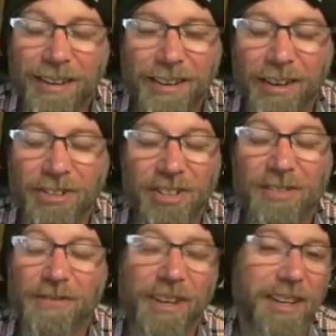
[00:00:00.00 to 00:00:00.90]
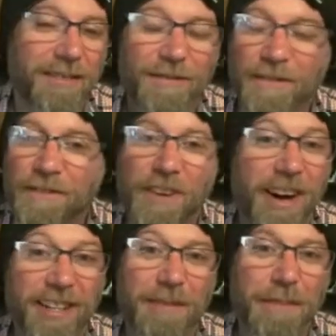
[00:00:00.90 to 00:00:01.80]
are just fucking
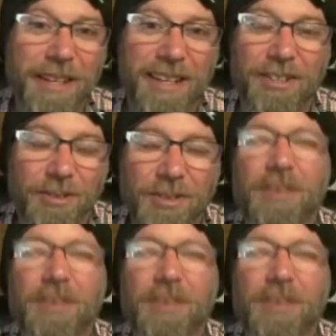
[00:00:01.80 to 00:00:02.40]
fucked because you,